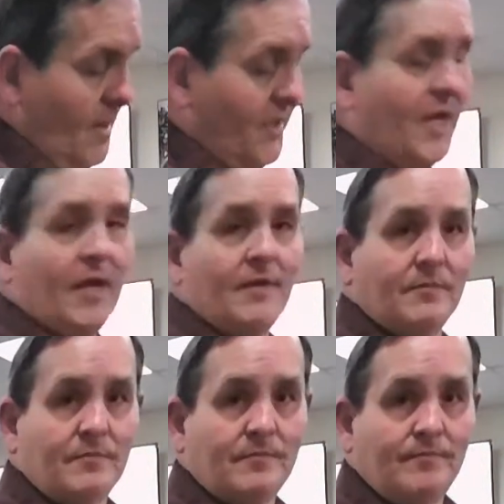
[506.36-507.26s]

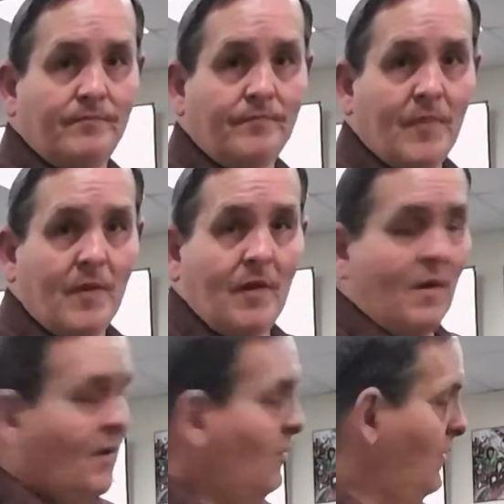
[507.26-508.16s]
again,
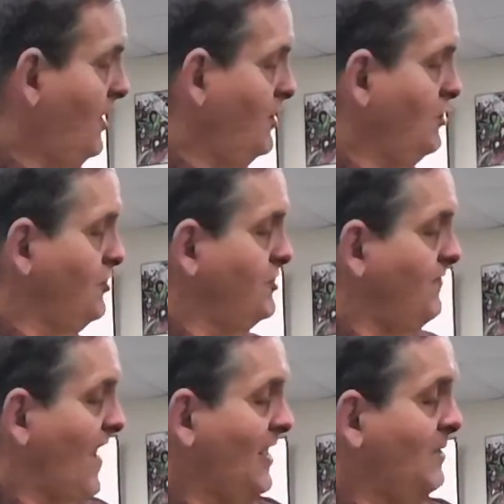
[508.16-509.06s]
we can use
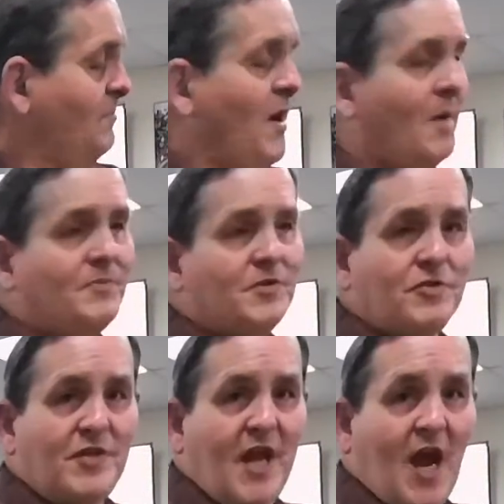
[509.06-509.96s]
a vacuum pump to
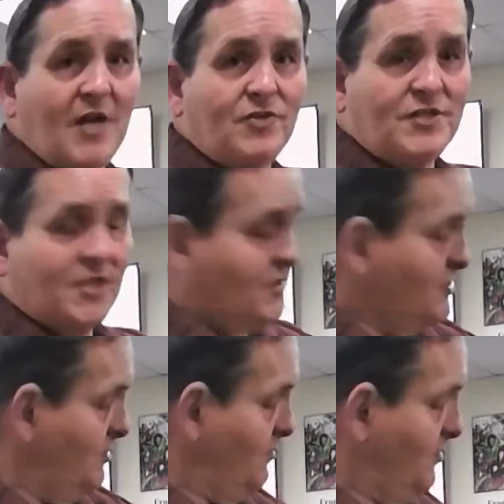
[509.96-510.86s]
dehydrate the
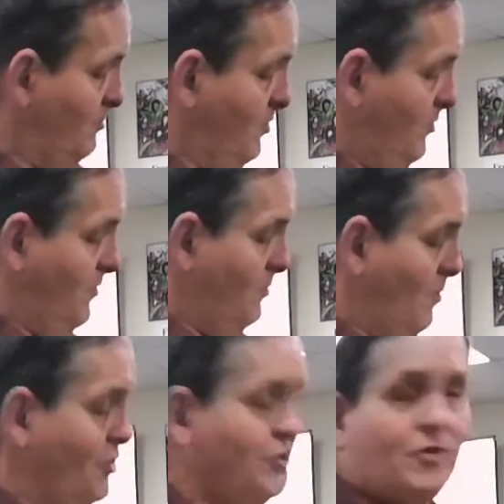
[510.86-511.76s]
system, to remove the
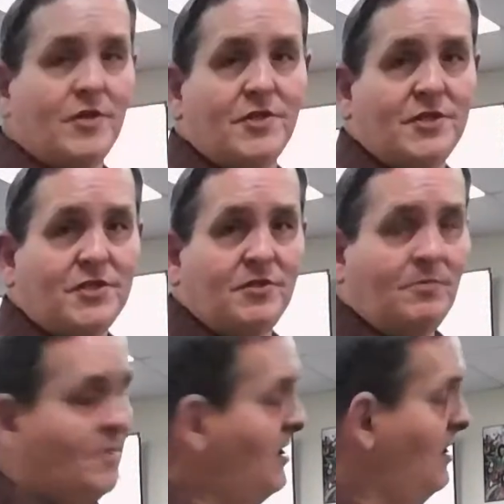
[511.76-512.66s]
moisture in the
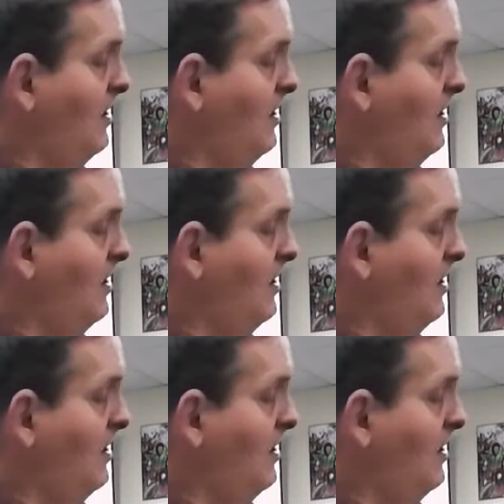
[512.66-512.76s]
system.